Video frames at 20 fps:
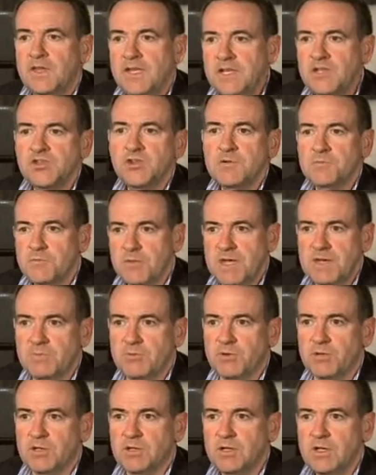These are
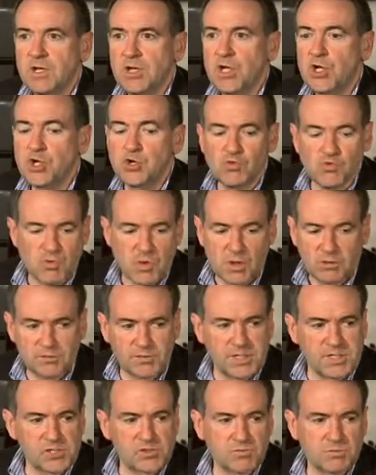people who
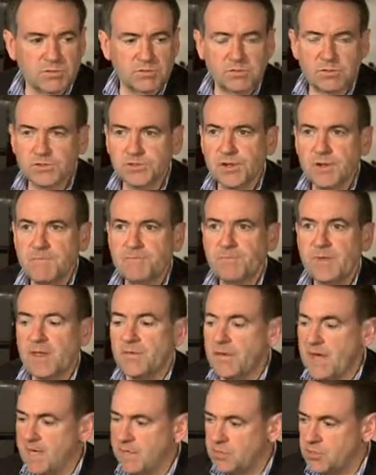wrote these rules.
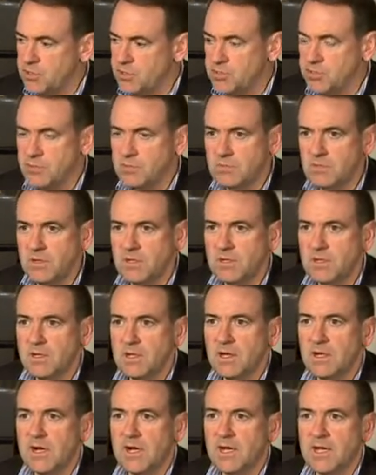They knew,
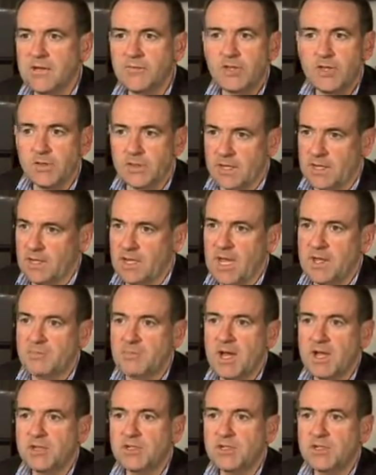even though they claim